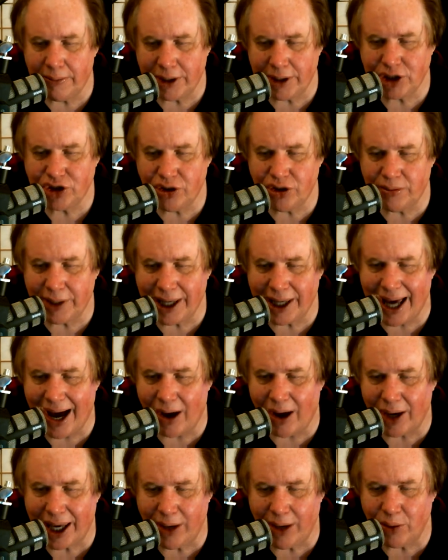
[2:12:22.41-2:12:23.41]
Mr.
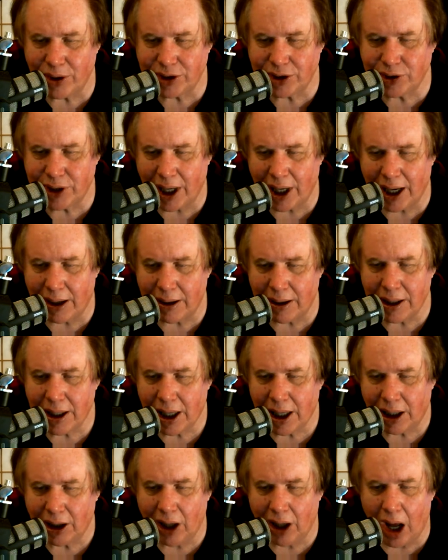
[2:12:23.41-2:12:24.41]
Meow, he was a
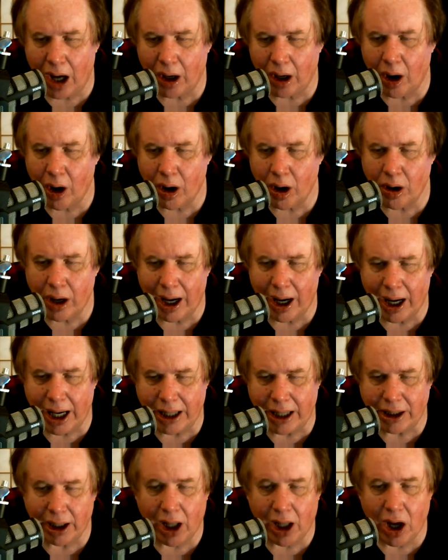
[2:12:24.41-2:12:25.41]

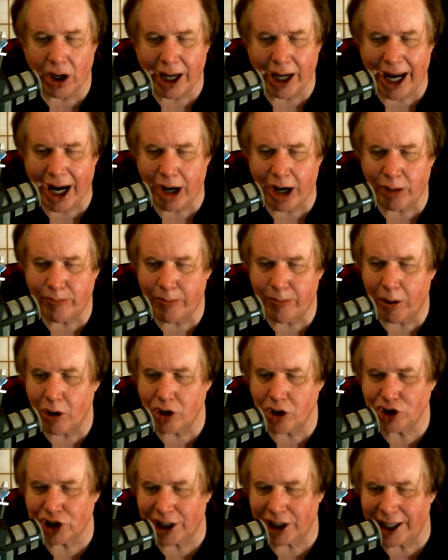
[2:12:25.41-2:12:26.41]
long-haired
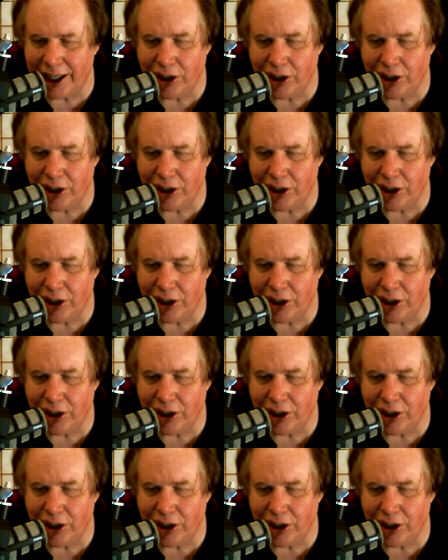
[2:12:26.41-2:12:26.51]
Persian.